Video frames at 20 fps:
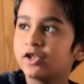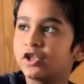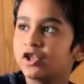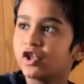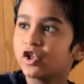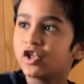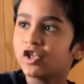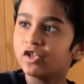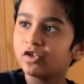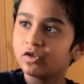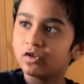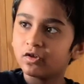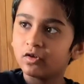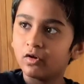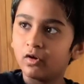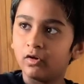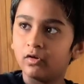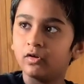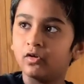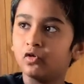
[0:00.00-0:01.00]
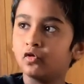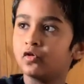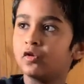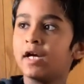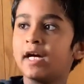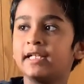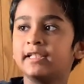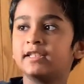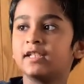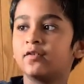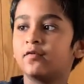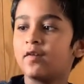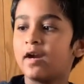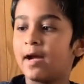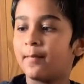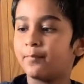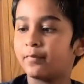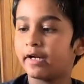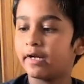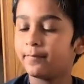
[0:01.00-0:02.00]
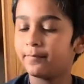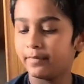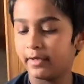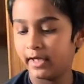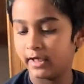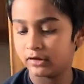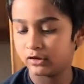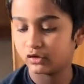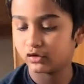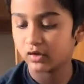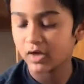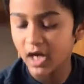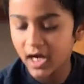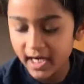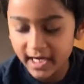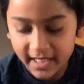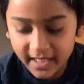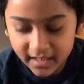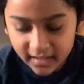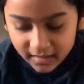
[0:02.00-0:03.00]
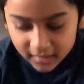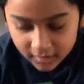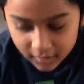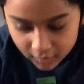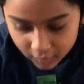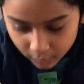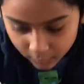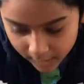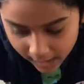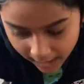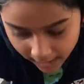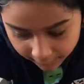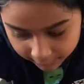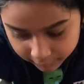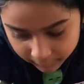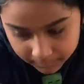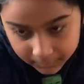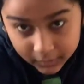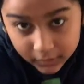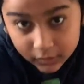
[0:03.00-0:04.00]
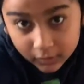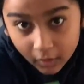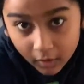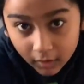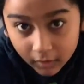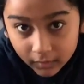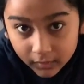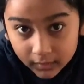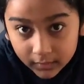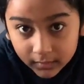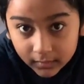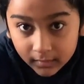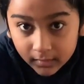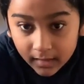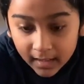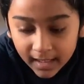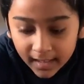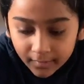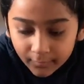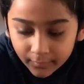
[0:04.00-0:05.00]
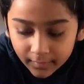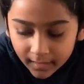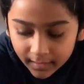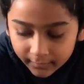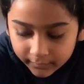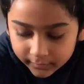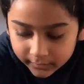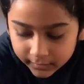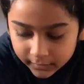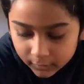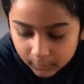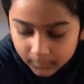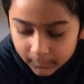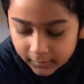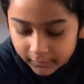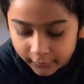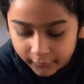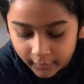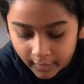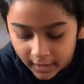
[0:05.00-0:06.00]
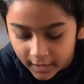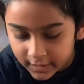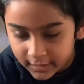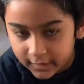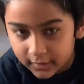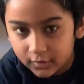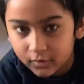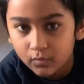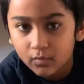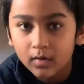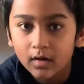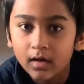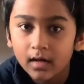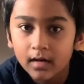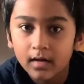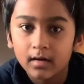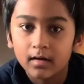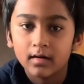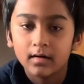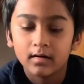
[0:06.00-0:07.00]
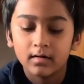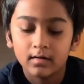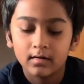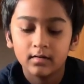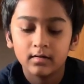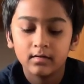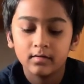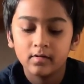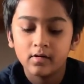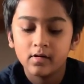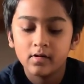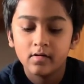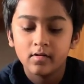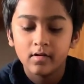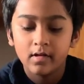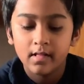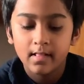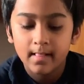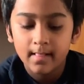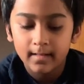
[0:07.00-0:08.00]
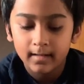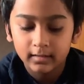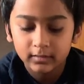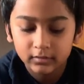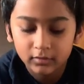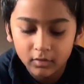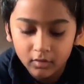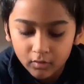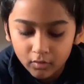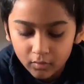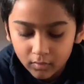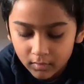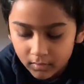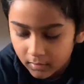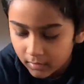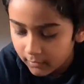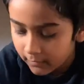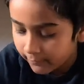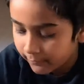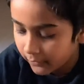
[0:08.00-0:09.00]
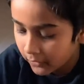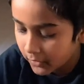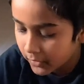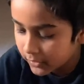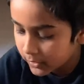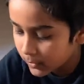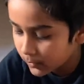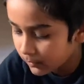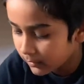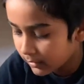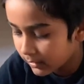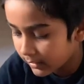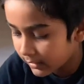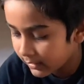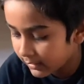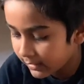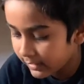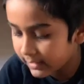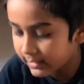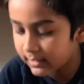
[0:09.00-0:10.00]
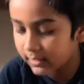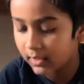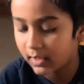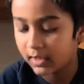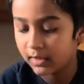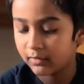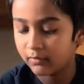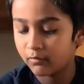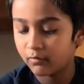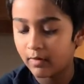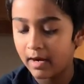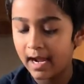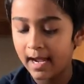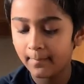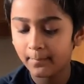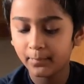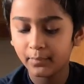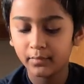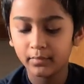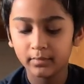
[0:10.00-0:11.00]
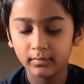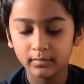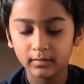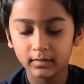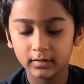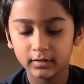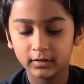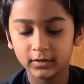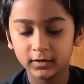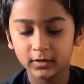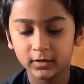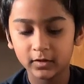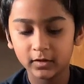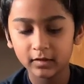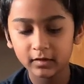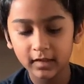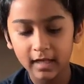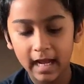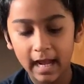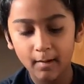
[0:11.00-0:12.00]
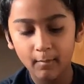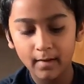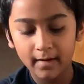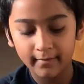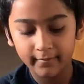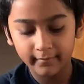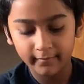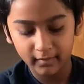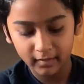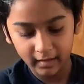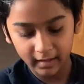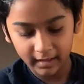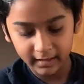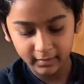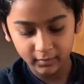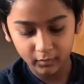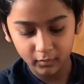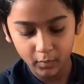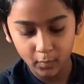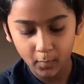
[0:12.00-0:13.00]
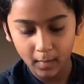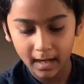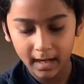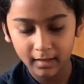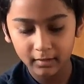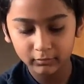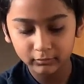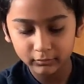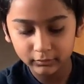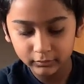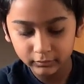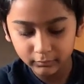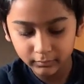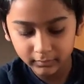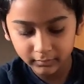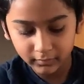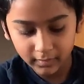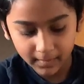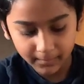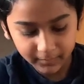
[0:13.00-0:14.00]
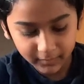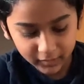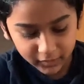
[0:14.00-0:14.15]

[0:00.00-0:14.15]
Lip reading: shirt all nice and wrapped up and dry. We have some salt, and we have a little bit of iced water. So first we're gonna need to unwrap the shirt. However, I don't know how to unwrap the